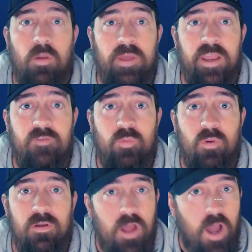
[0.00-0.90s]
Welcome in,
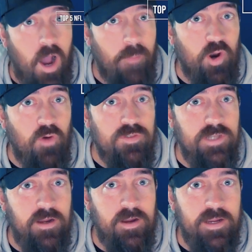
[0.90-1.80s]
everyone. I'm your
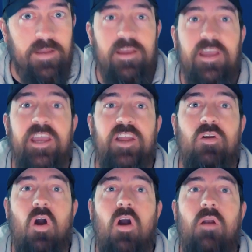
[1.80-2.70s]
host, Eric.
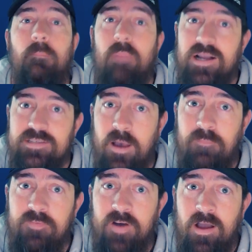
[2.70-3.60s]
Here are my
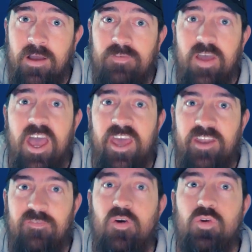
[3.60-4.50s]
top five
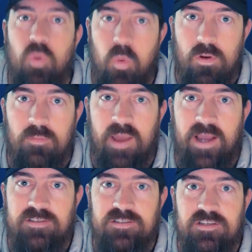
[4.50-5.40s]
NFL
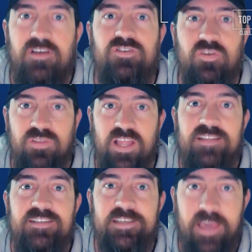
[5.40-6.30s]
quarterbacks. So
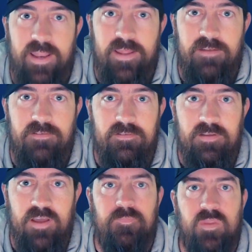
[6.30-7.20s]
let's get it.
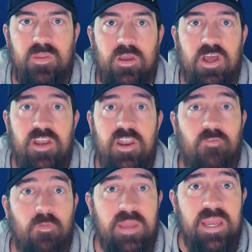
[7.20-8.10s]

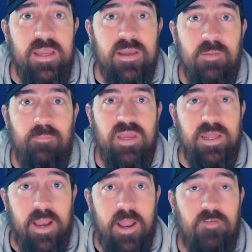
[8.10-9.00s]
Now, for me,
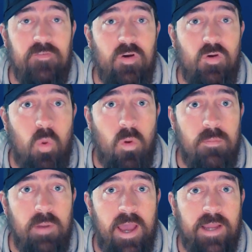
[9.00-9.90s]
being an NFL
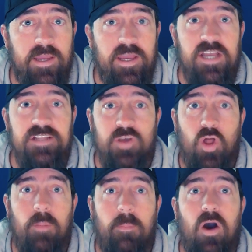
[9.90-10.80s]
quarterback,
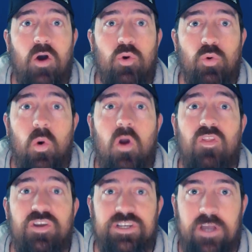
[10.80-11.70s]
it's all about who
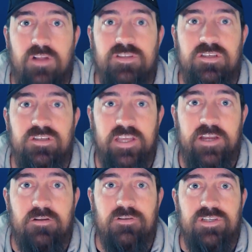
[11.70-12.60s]
are the
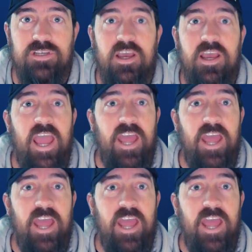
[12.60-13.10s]
gunslingers